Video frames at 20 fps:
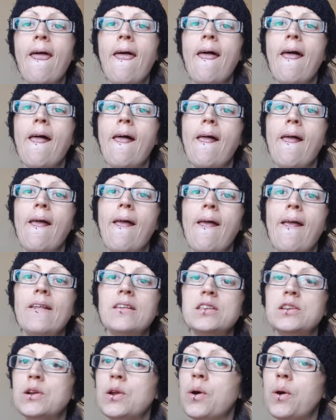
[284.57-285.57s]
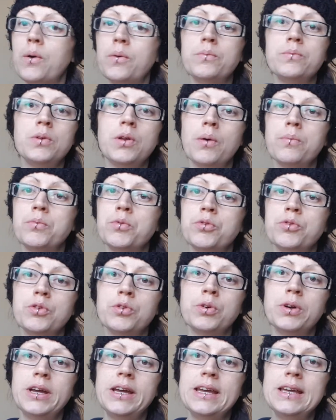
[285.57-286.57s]
It's a lot
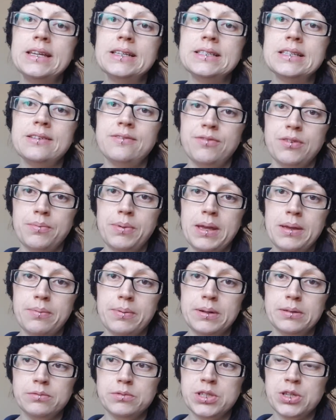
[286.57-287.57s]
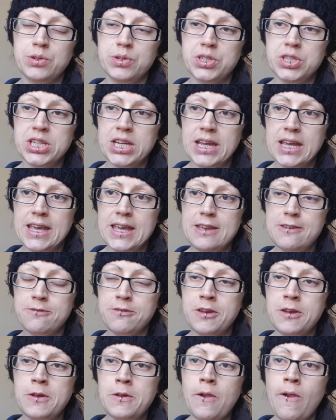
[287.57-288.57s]
more easy for people to
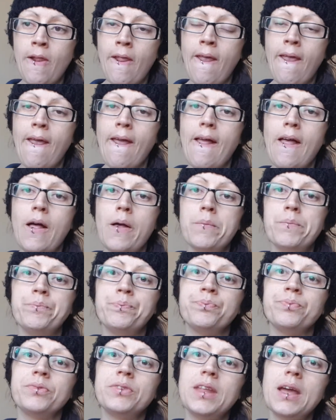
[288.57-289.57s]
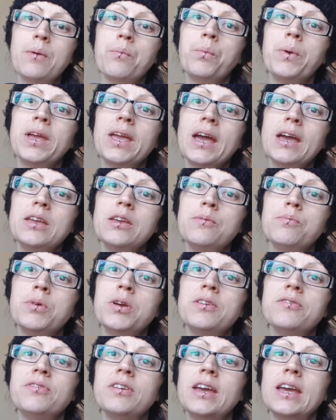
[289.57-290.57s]
achieve. Then we get you
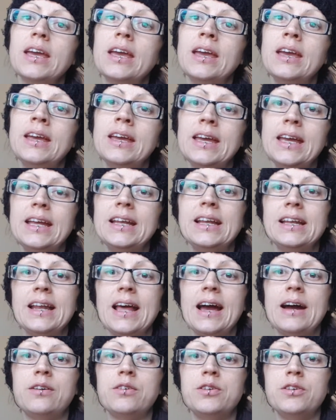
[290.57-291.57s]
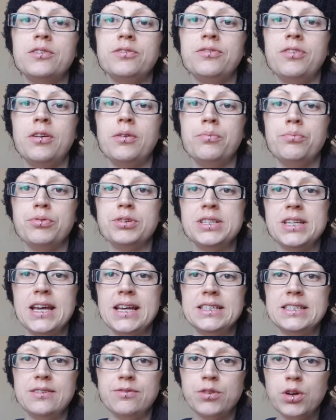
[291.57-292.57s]
moving in and out of
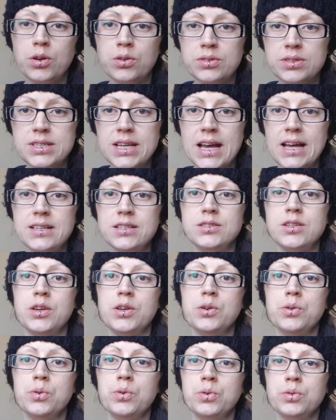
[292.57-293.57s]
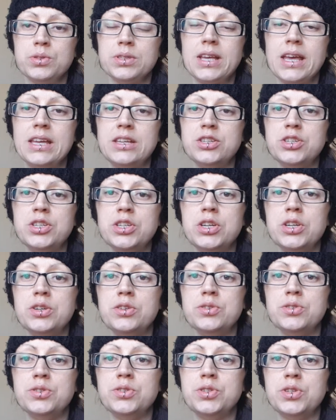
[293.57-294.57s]
protective contact, so your horse gets
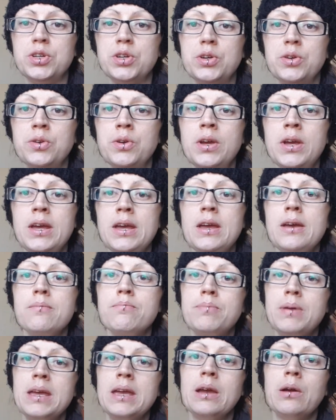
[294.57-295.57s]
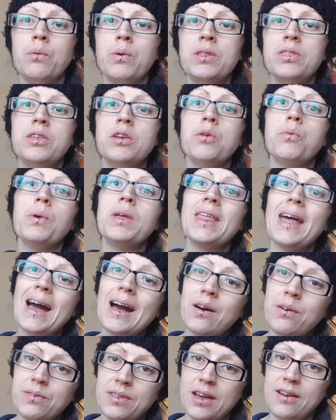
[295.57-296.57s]
used to being with you
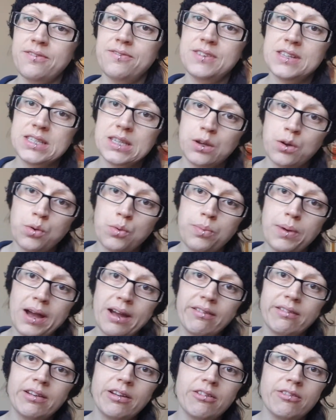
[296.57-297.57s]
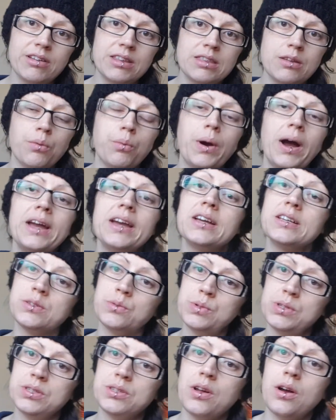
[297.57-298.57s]
without that physical barrier in the way, because
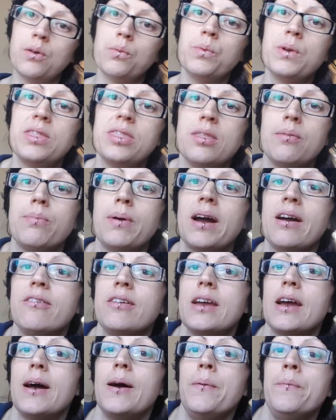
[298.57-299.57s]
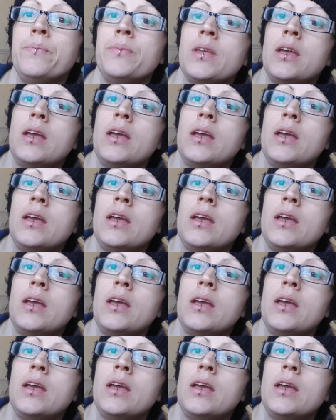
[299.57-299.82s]
we start with the barrier